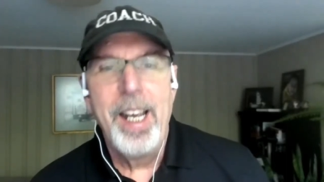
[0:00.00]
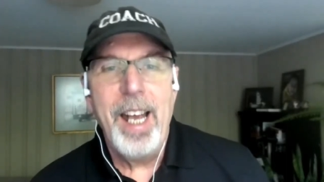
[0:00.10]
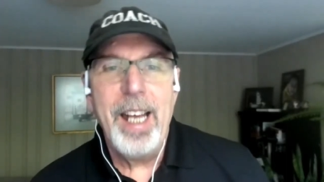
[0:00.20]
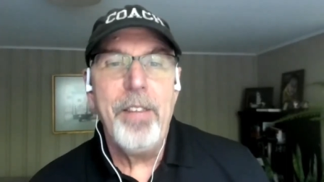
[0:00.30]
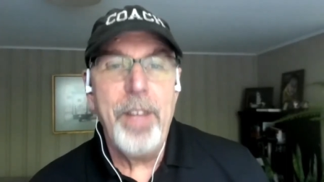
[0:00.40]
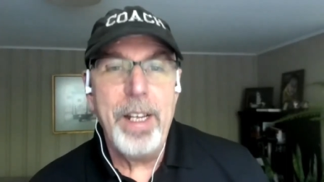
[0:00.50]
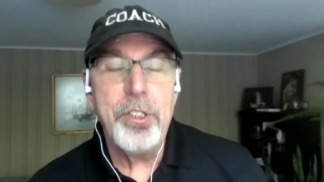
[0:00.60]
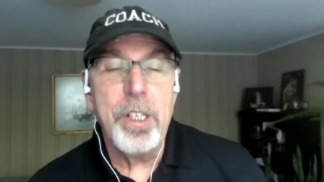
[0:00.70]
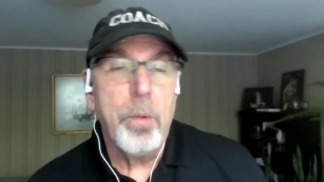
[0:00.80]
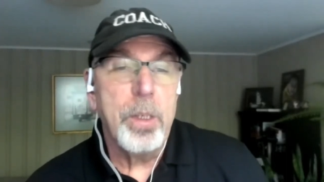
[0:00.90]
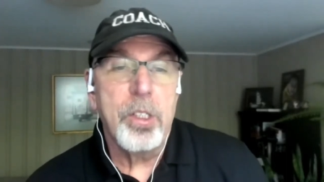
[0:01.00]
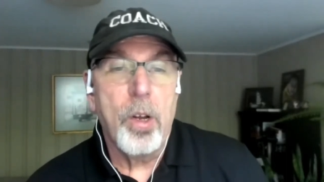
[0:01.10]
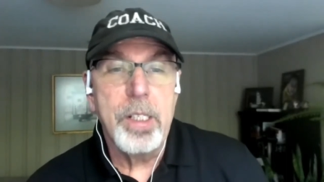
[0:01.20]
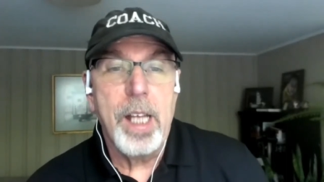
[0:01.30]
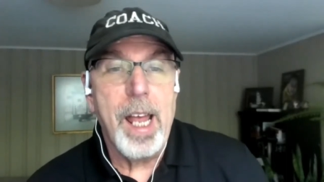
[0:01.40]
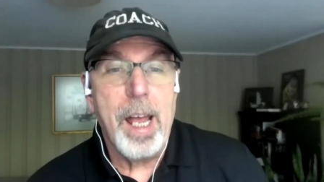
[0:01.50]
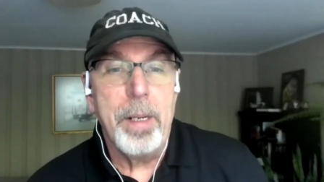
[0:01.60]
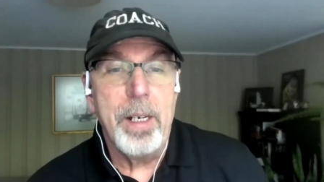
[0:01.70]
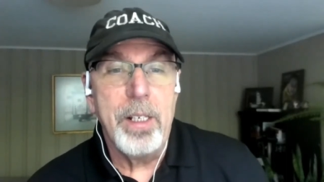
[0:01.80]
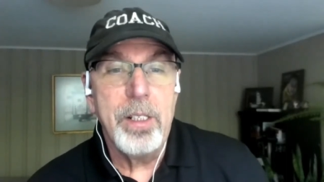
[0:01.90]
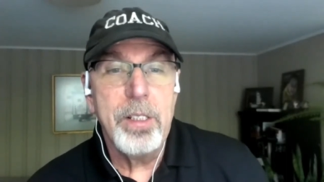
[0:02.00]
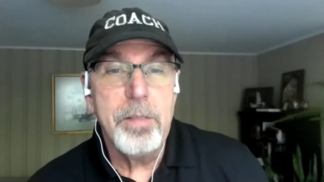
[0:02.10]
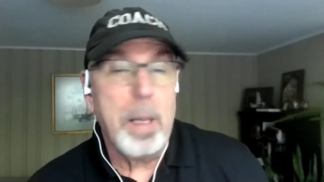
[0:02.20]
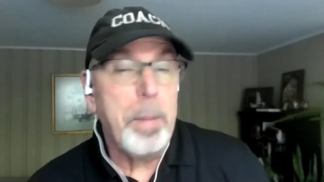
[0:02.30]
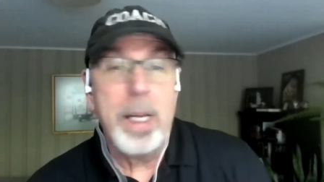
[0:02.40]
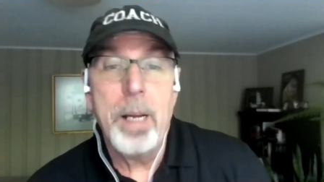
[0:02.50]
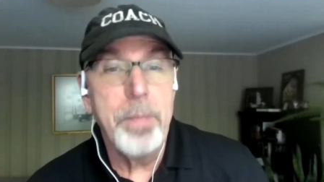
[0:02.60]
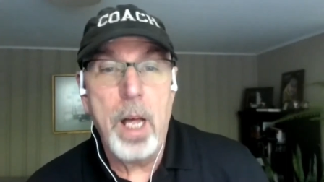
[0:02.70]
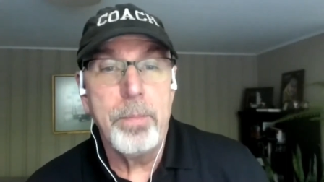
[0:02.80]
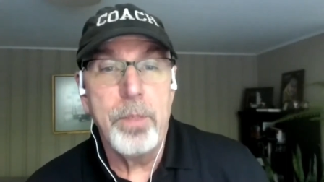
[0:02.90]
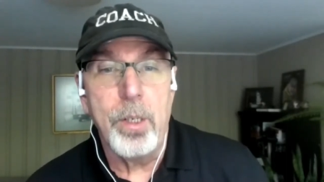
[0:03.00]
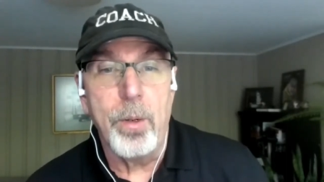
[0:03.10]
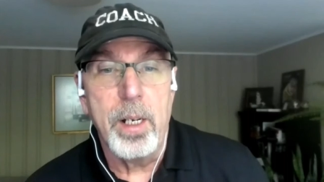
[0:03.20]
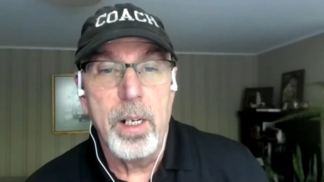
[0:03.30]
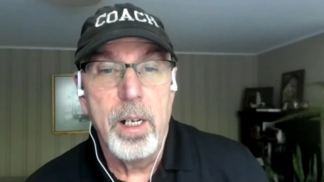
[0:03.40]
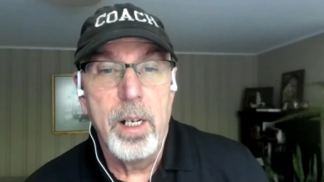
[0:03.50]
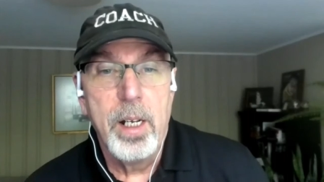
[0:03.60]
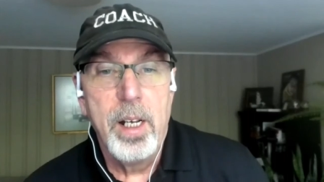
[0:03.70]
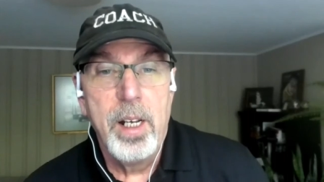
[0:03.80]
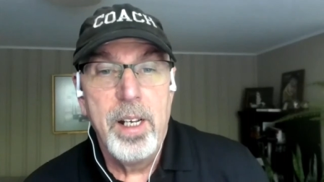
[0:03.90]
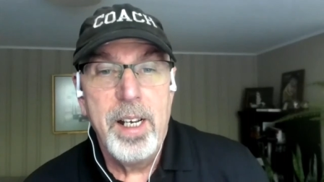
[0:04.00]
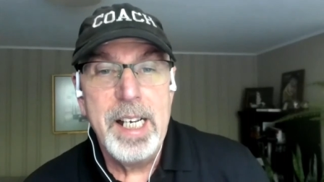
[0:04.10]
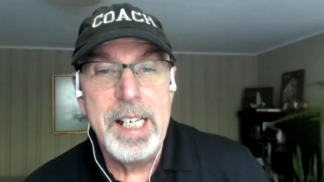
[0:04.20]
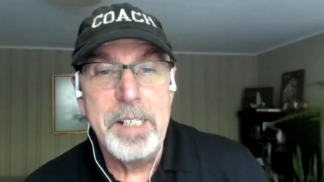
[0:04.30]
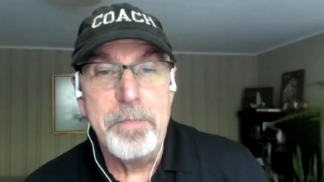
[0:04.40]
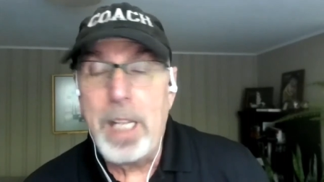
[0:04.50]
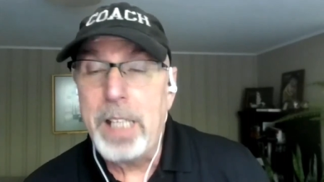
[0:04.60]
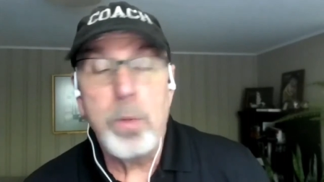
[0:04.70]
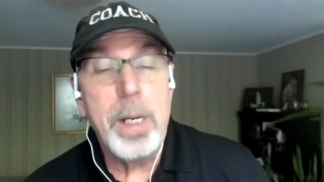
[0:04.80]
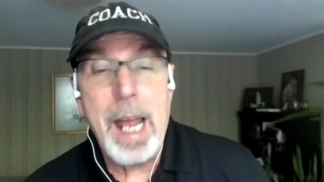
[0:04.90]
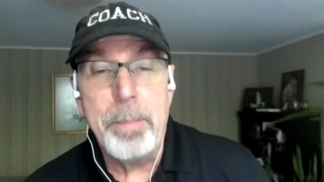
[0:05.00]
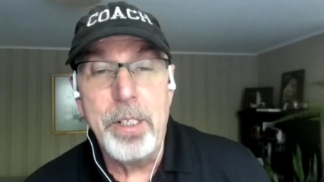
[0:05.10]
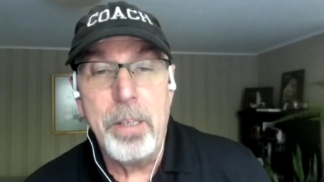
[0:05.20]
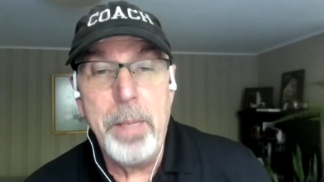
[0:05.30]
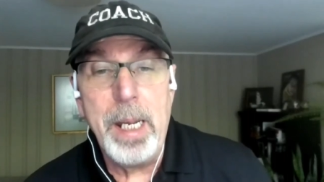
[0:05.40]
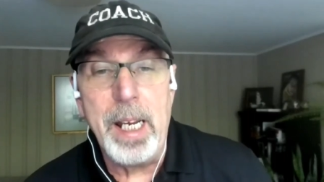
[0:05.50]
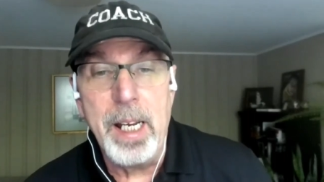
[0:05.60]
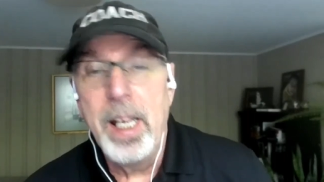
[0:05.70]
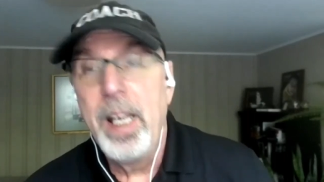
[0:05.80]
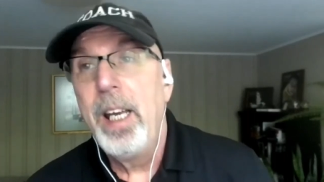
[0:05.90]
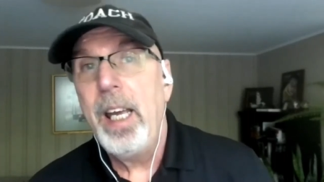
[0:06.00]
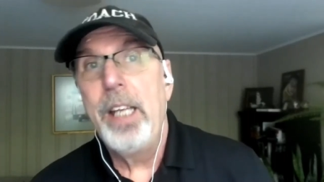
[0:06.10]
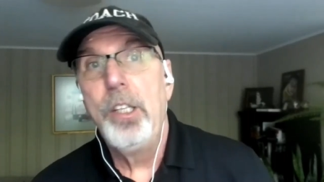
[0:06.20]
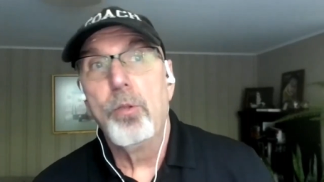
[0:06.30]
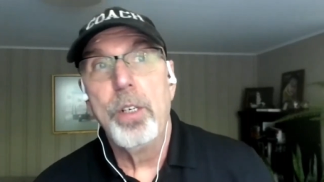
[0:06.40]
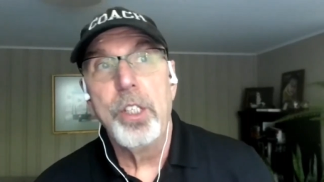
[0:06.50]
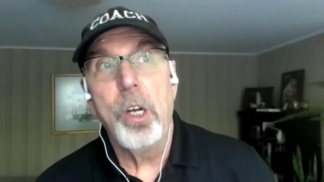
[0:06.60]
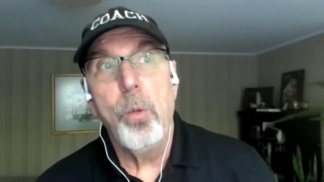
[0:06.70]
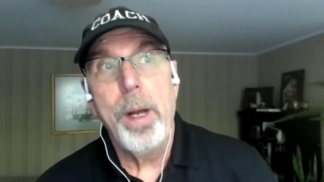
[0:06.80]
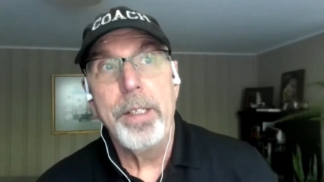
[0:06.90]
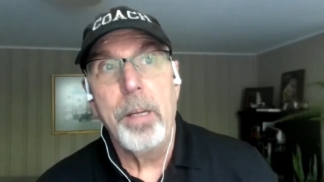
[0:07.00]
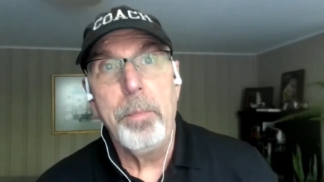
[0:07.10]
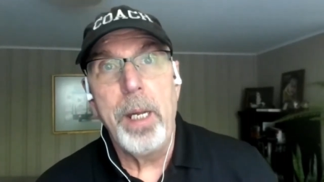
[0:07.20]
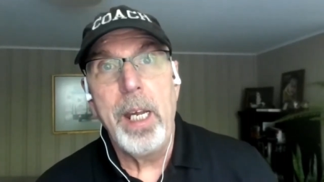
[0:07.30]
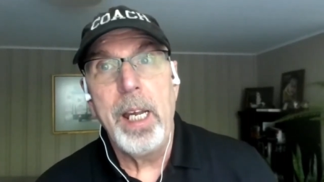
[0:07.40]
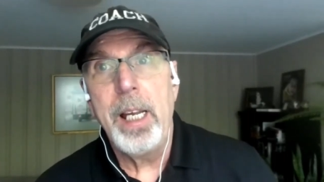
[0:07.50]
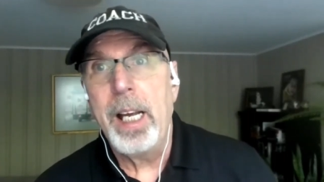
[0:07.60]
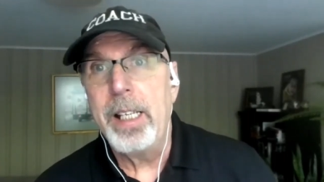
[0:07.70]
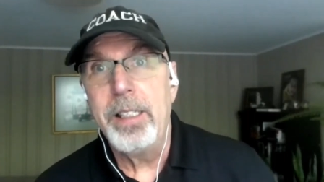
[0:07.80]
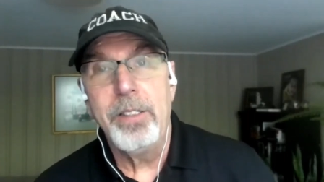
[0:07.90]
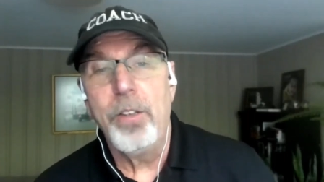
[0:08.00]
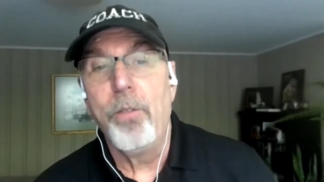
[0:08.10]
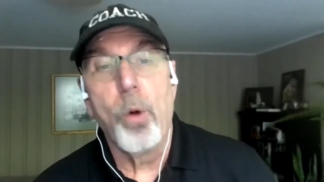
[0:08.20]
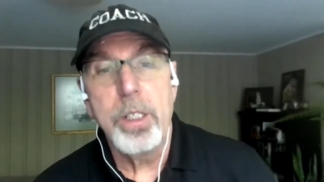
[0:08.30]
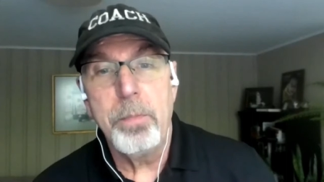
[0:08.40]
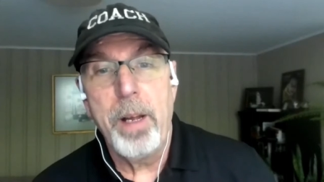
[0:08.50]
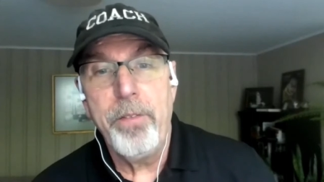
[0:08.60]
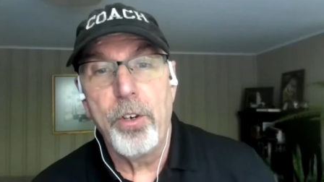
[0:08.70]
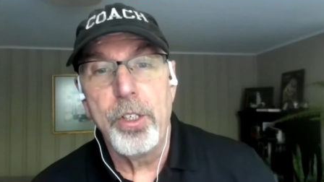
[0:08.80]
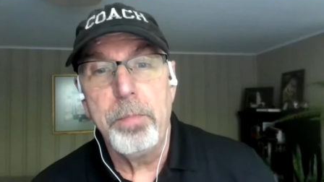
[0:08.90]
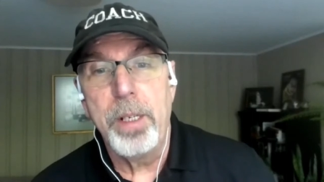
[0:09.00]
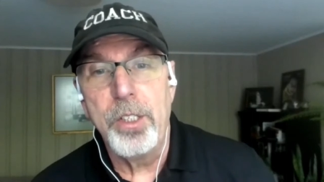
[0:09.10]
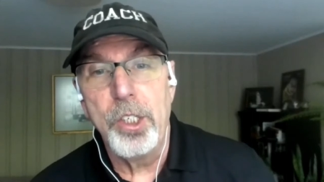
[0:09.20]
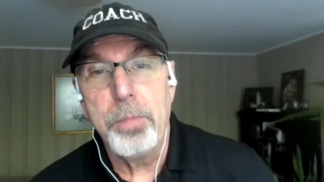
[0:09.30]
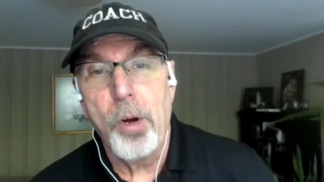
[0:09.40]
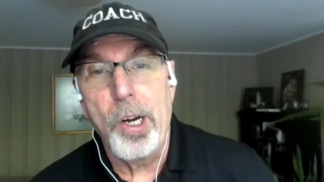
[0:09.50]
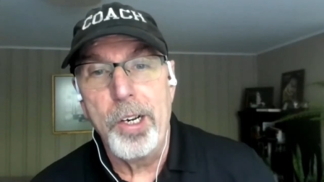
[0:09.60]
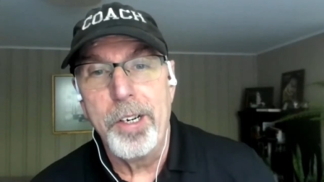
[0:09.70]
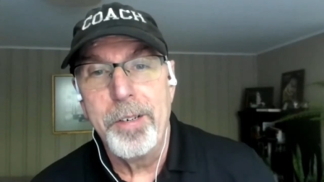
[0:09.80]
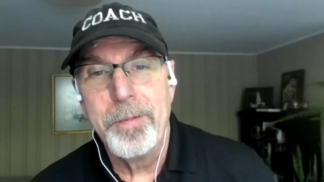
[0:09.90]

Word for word: And eventually, what starts to happen is they become numb to it. Um, that's what happened to me. And the result wound up being I divorced my first business partner.